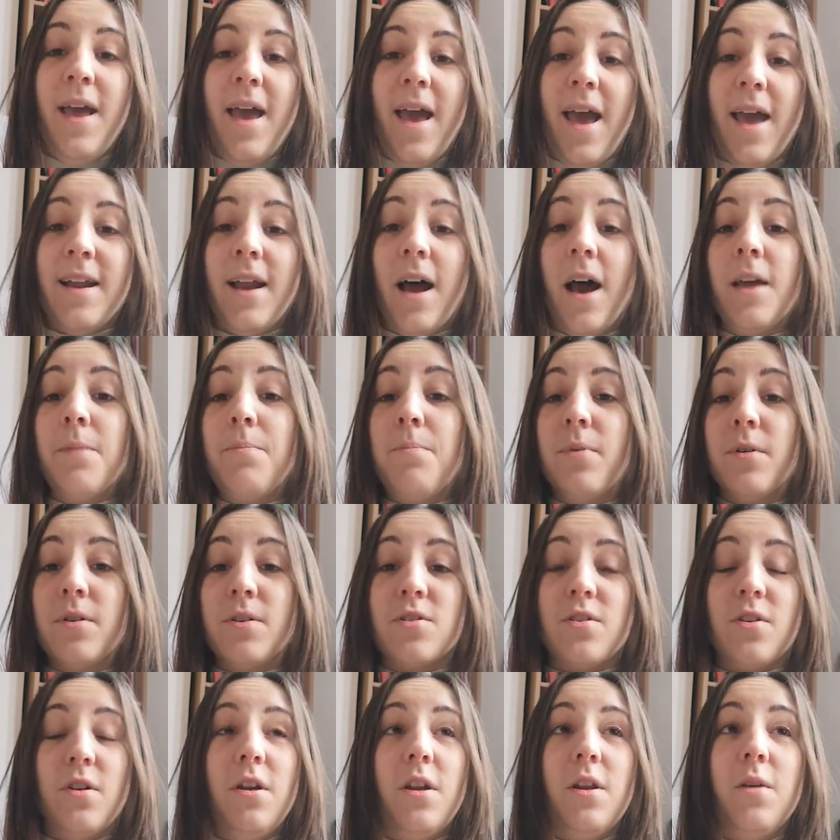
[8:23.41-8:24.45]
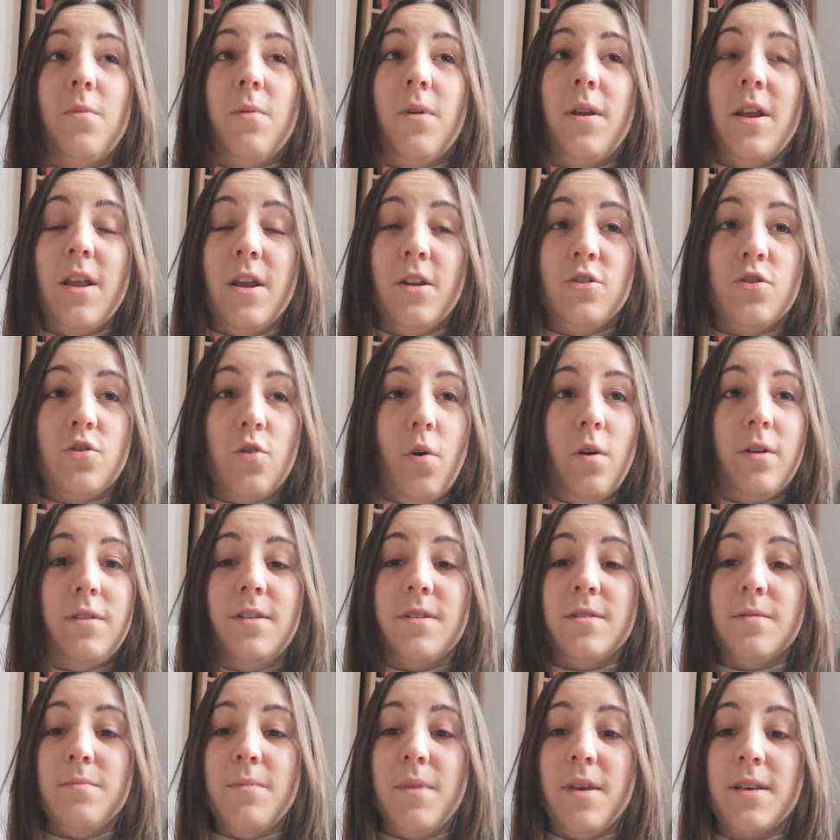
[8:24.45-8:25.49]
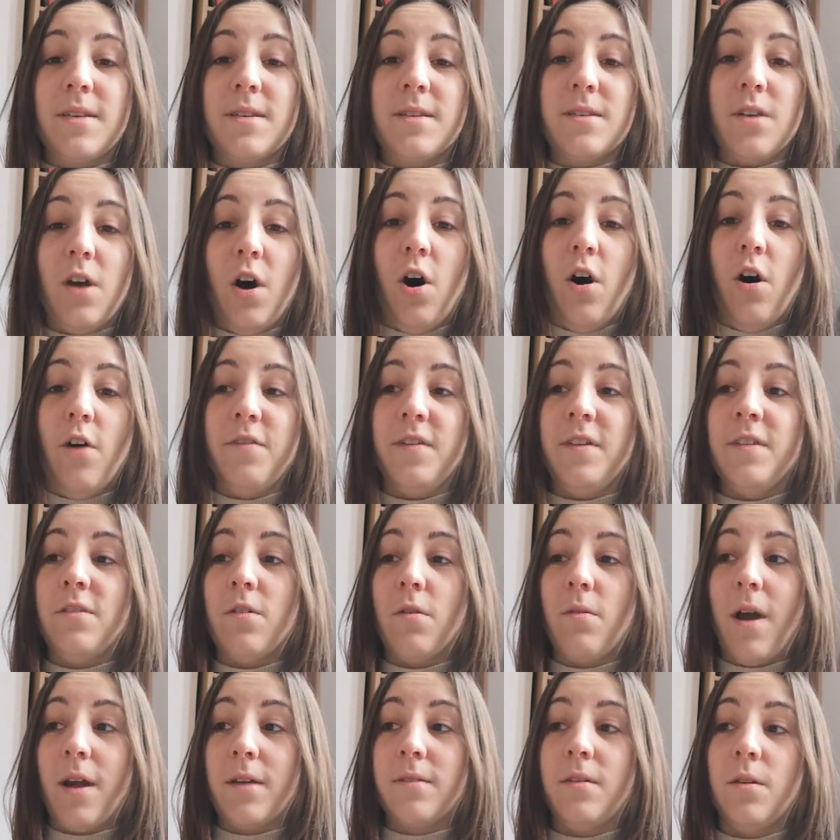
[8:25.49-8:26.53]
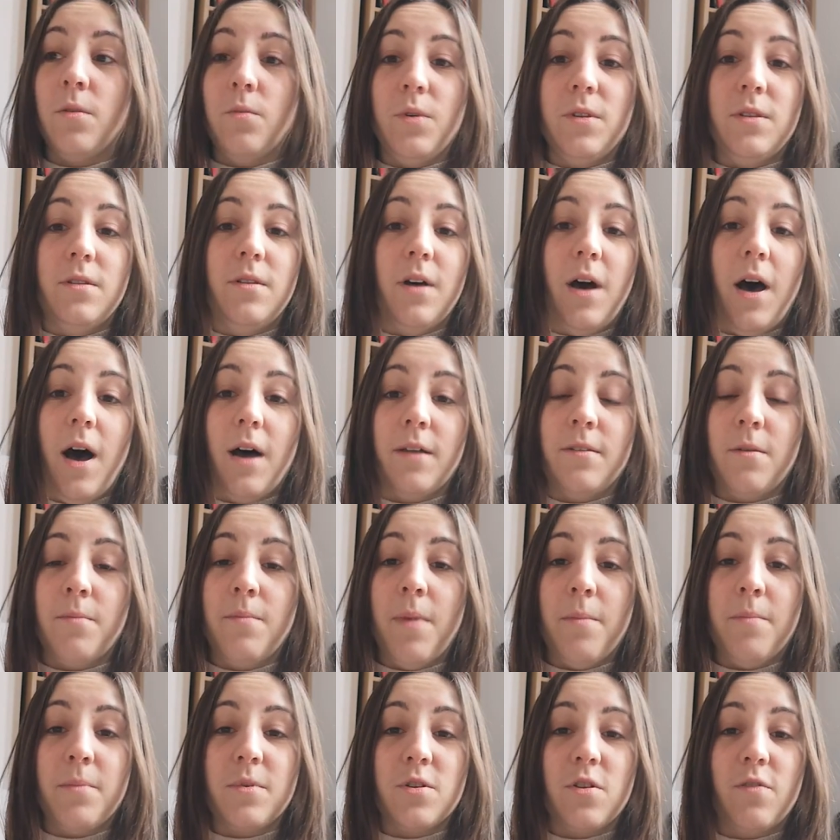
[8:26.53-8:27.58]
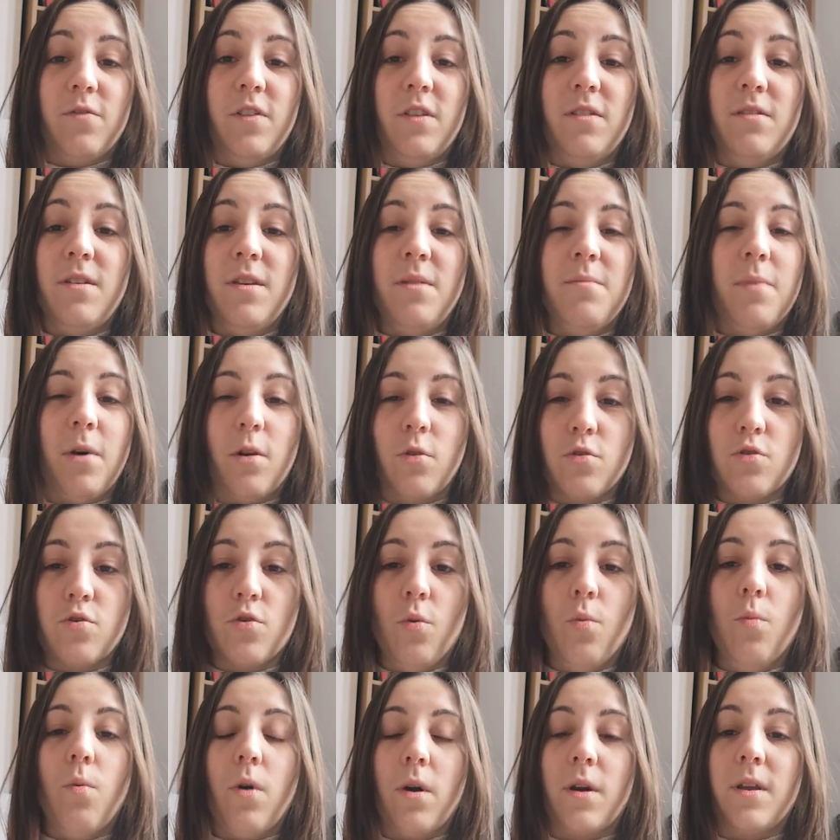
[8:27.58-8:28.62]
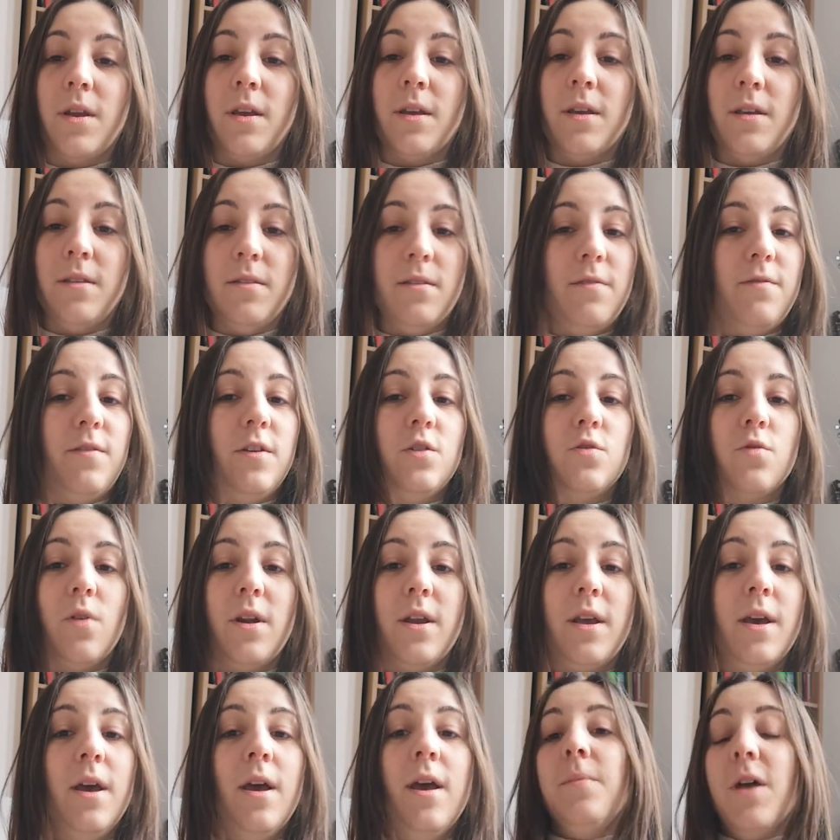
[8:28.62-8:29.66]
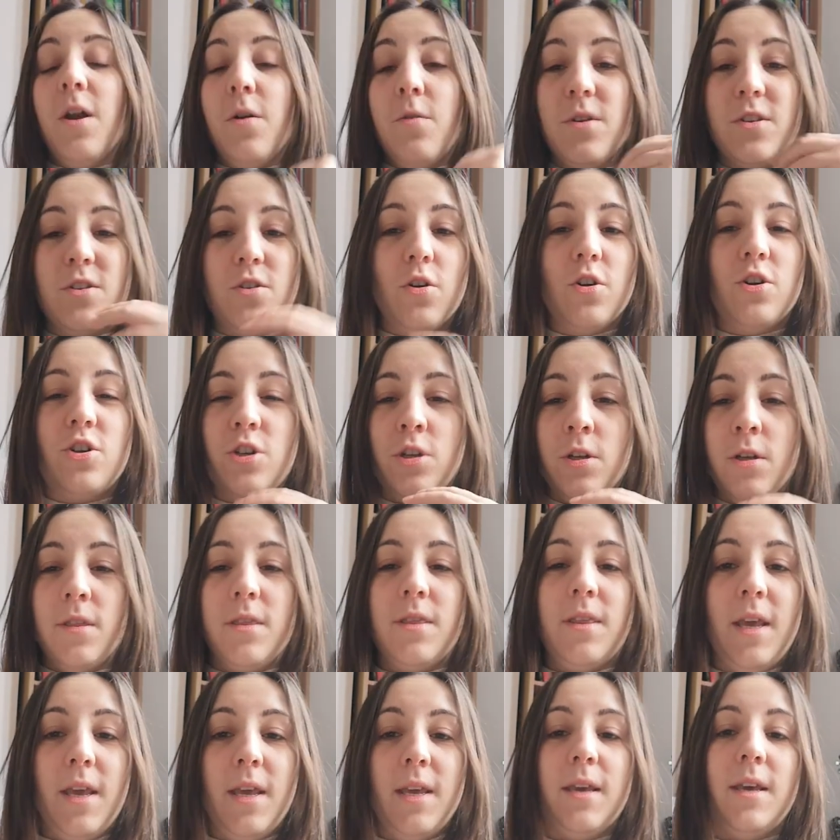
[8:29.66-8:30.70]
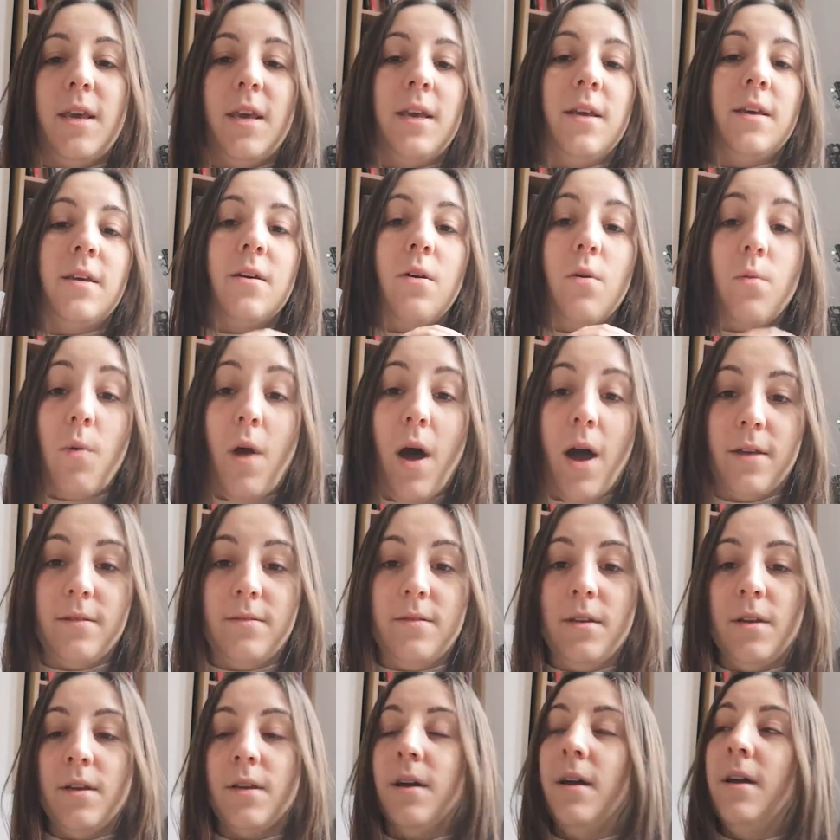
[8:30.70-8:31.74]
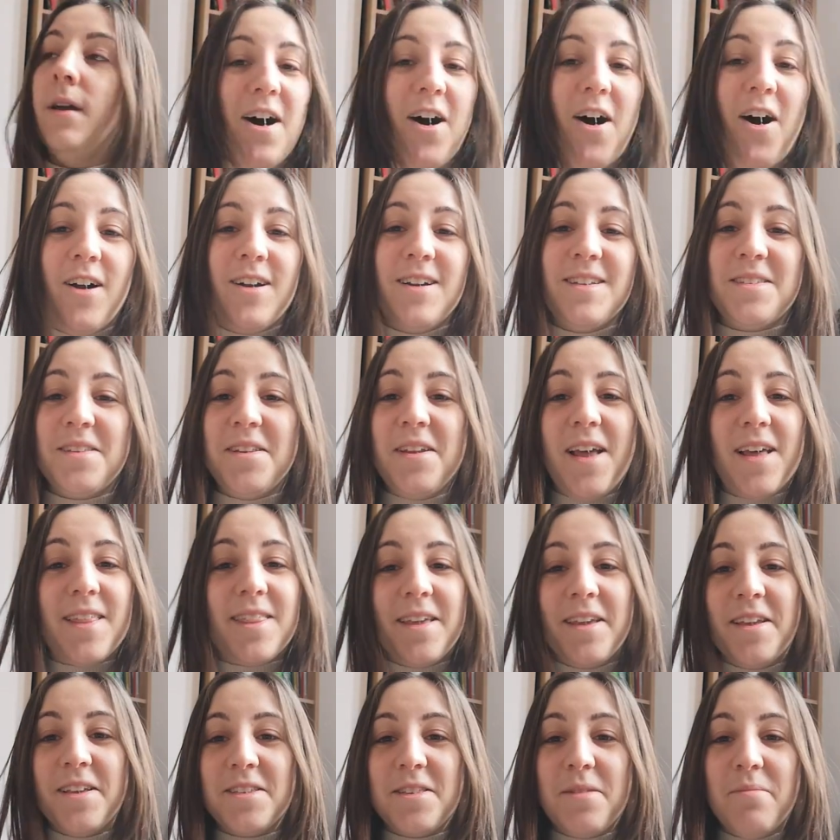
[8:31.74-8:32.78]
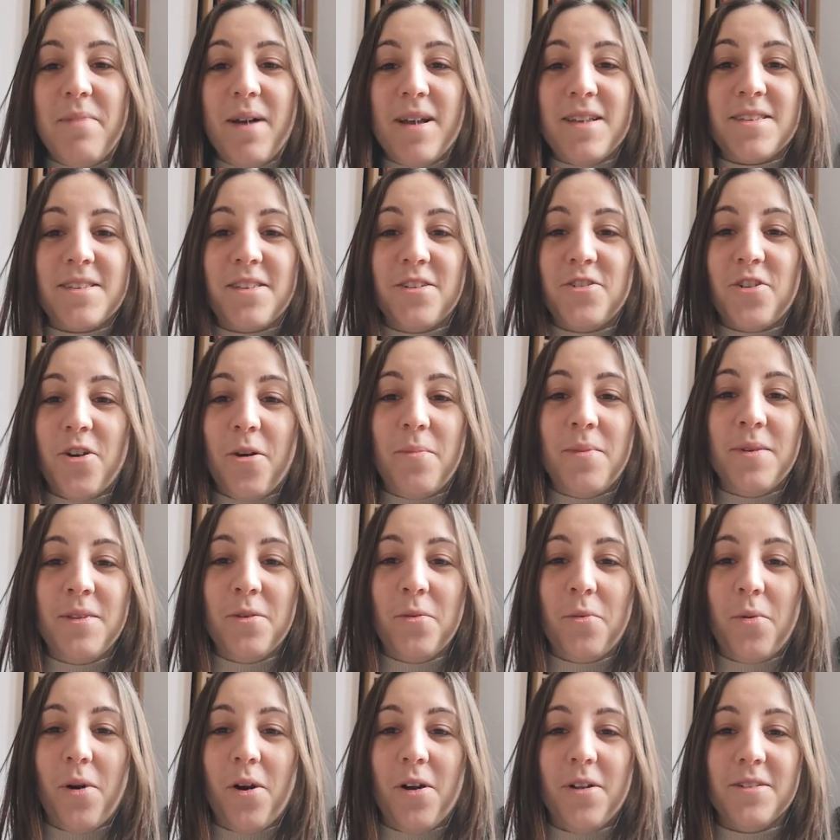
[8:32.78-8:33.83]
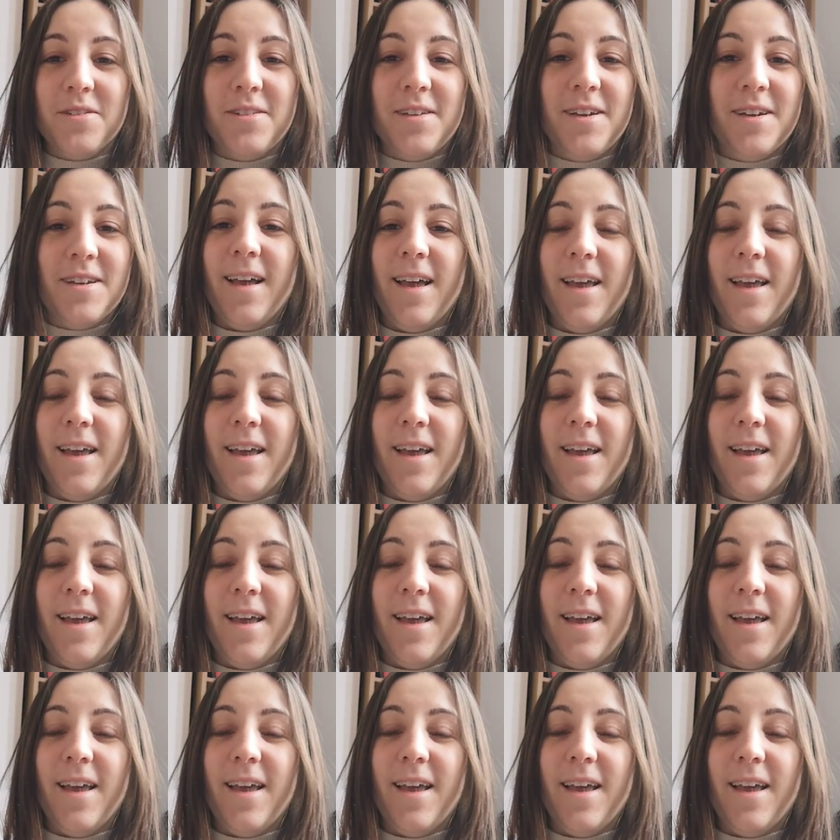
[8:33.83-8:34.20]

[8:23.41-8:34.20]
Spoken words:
And I personally really enjoy this mix of interacting with other members of the team, but also working individually, researching, thinking, writing. Honestly, I think it's the best job in the world.